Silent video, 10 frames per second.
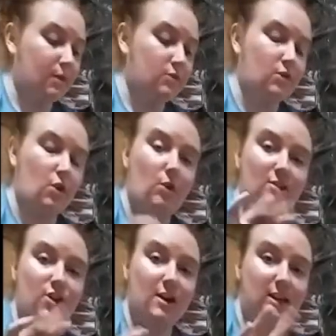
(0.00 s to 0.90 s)
so I
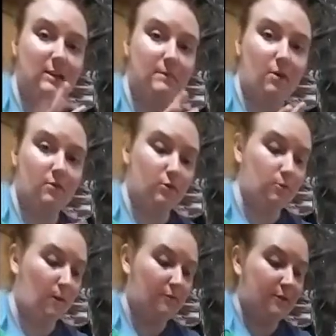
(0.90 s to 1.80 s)
try and keep all the
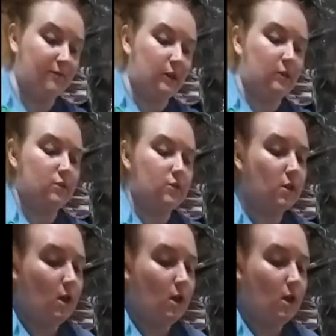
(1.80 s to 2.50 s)
goop off my fingers.